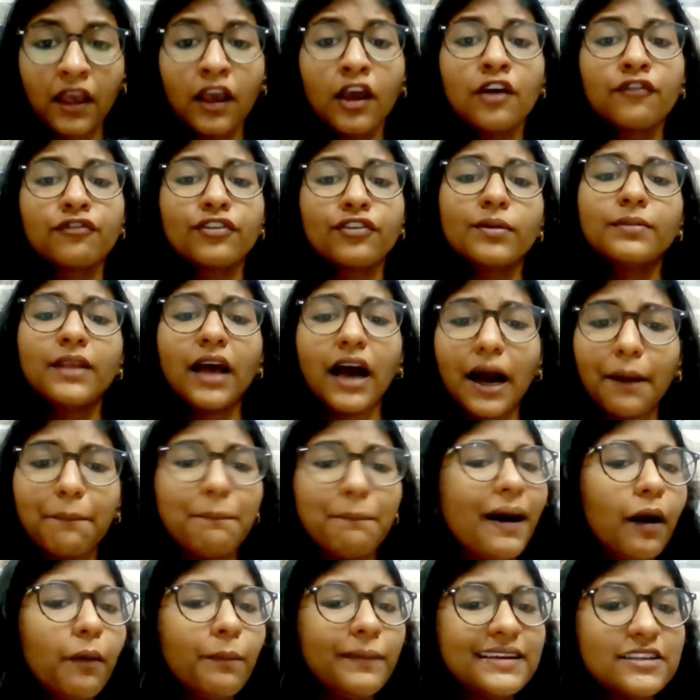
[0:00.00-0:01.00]
From the
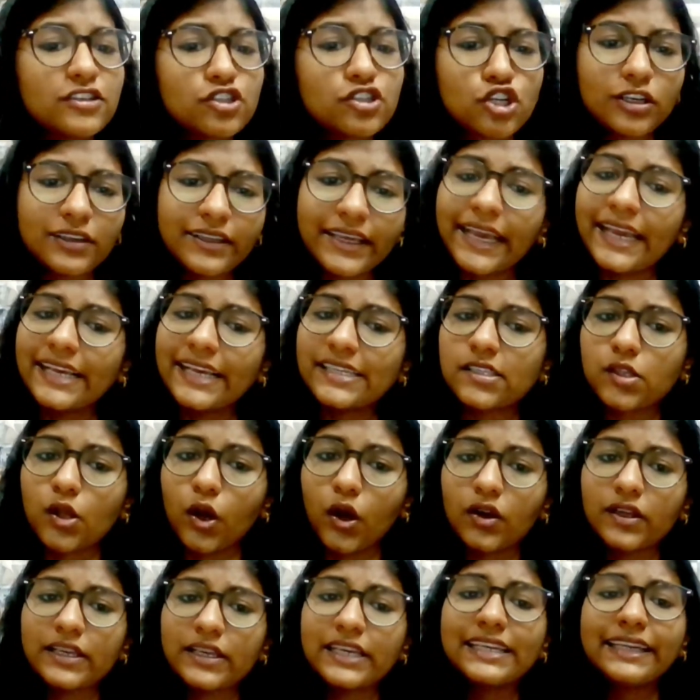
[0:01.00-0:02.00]
above mentioned case
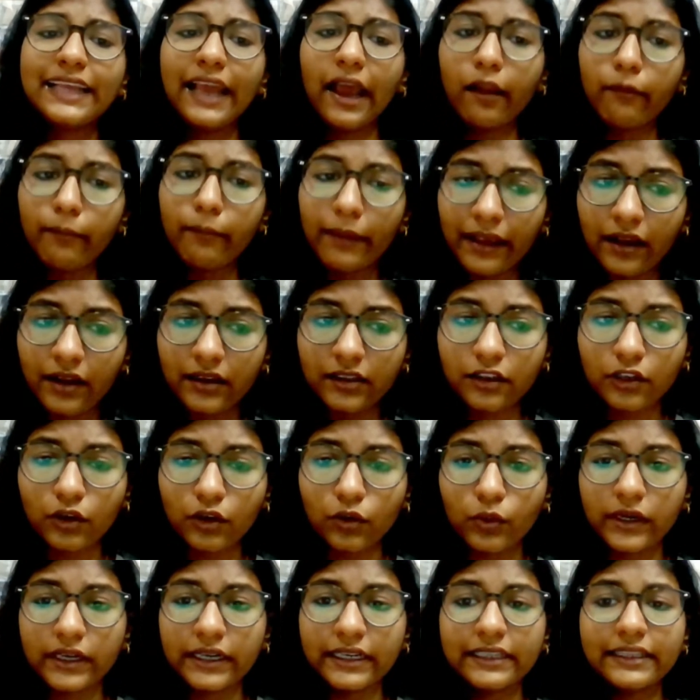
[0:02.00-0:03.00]
law, it can be
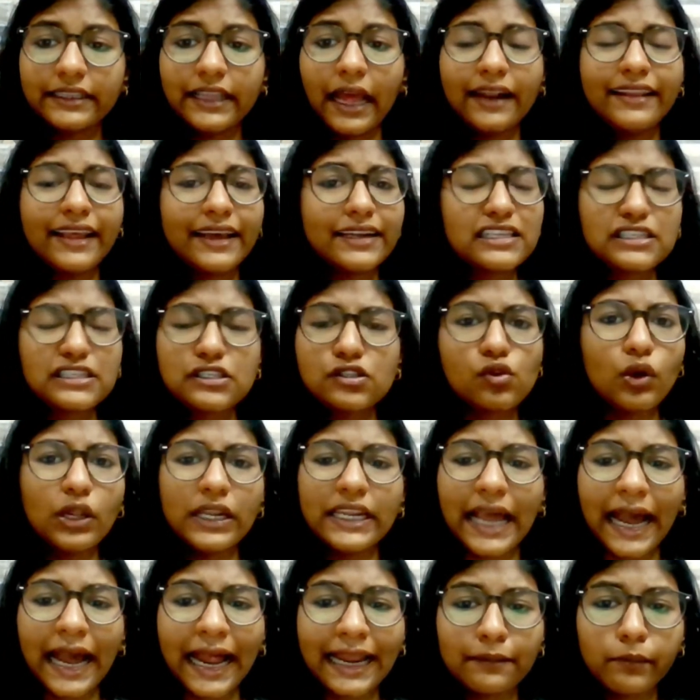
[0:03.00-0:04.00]
concluded that there is no
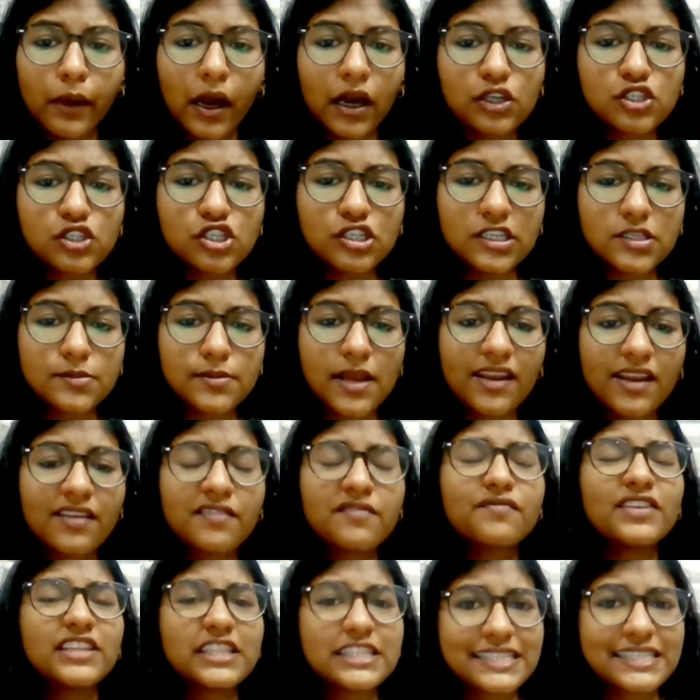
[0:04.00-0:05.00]
landmark judgment
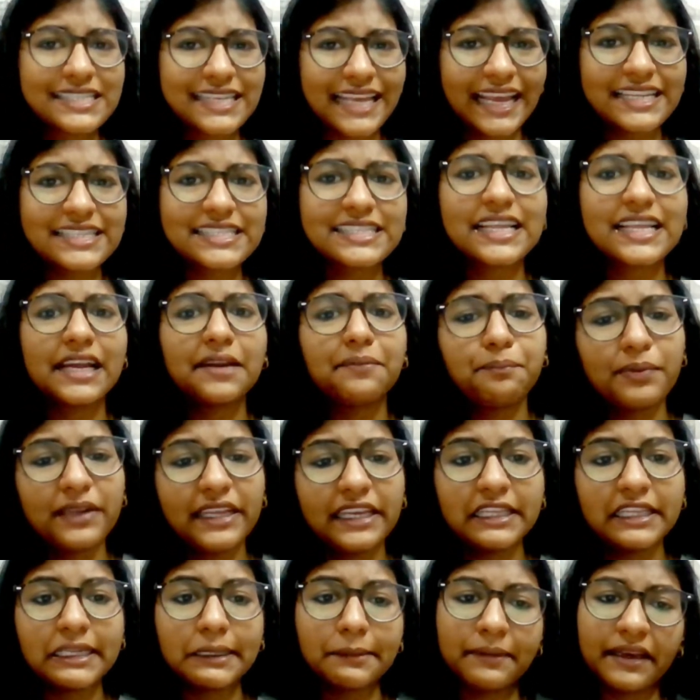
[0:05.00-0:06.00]
which states that
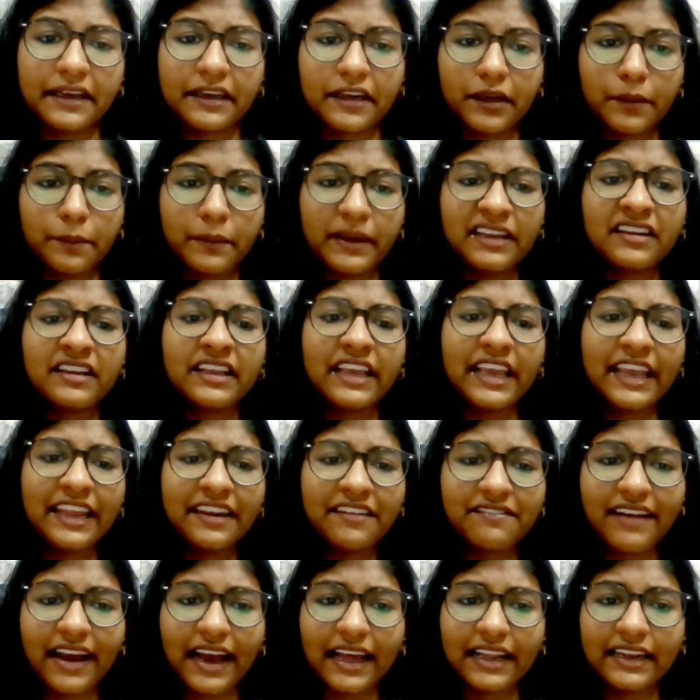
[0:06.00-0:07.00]
prenup agreement
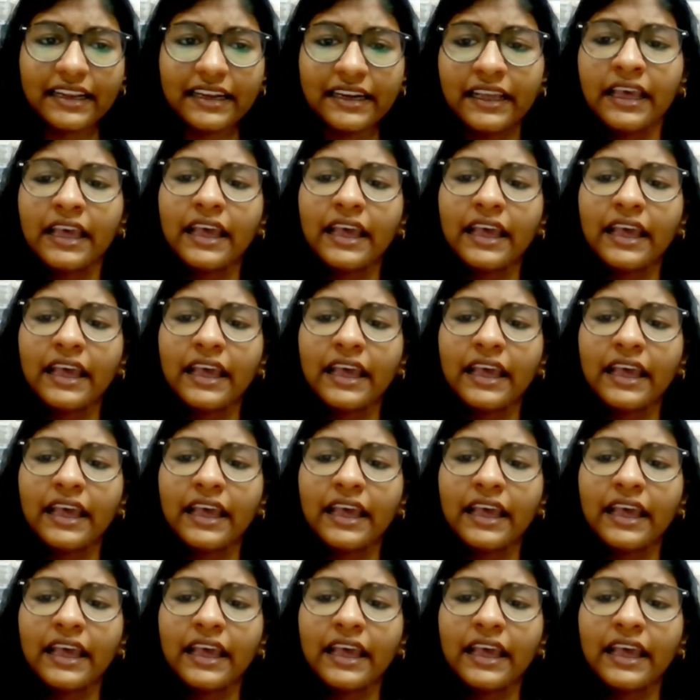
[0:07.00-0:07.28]
invalid